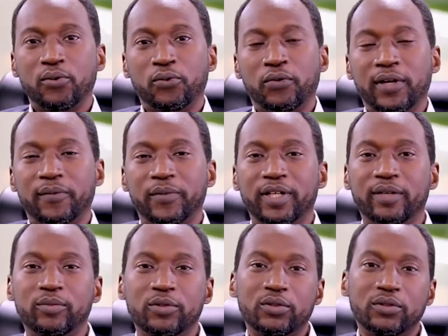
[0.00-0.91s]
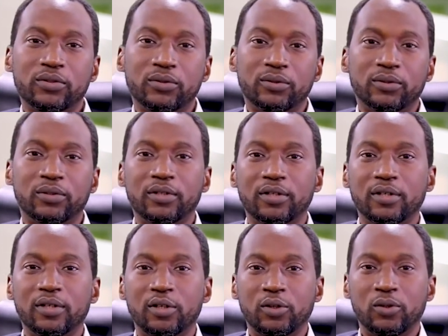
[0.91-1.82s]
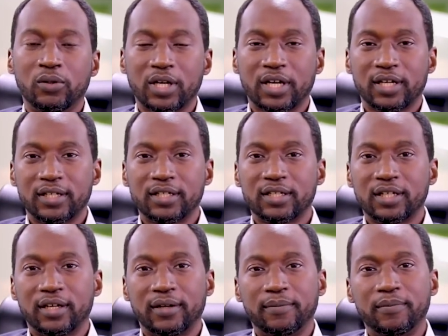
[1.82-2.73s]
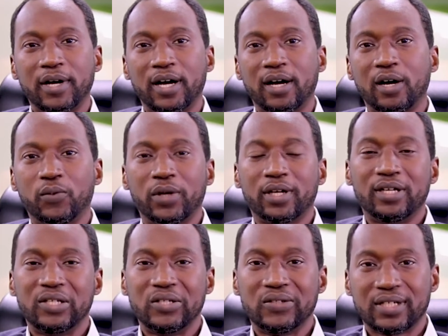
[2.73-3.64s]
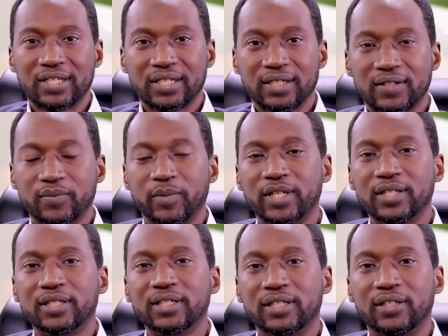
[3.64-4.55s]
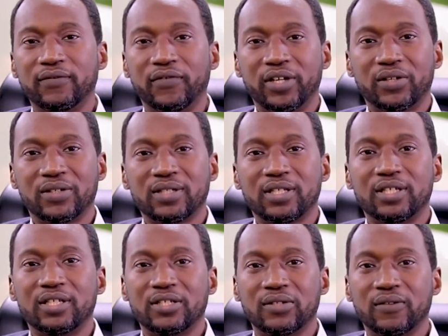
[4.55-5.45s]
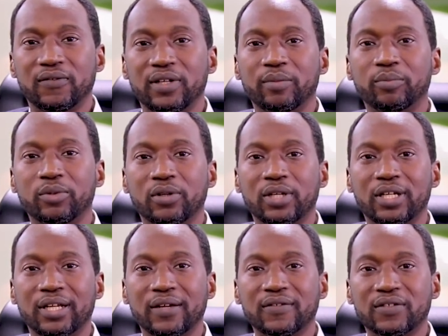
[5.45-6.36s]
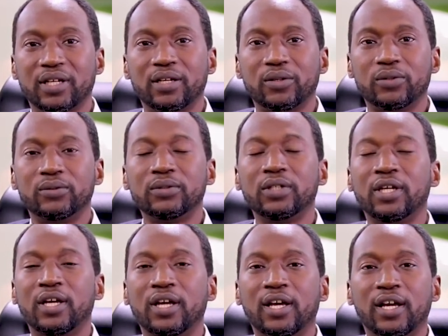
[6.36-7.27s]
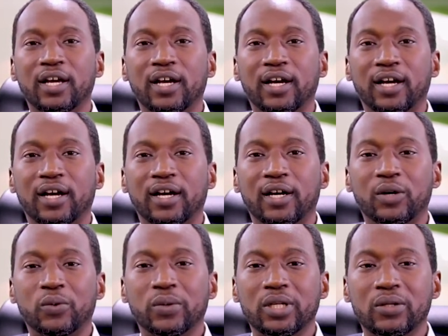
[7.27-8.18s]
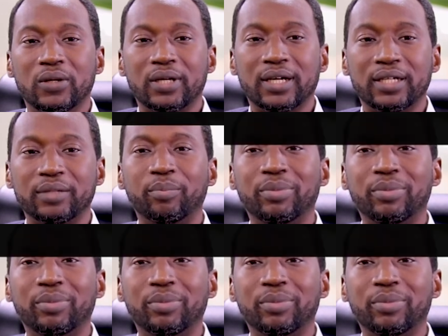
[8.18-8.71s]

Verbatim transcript: we have been able to look at uh, how we can use assessment at the various stages of the employee life cycle. Uh, we look at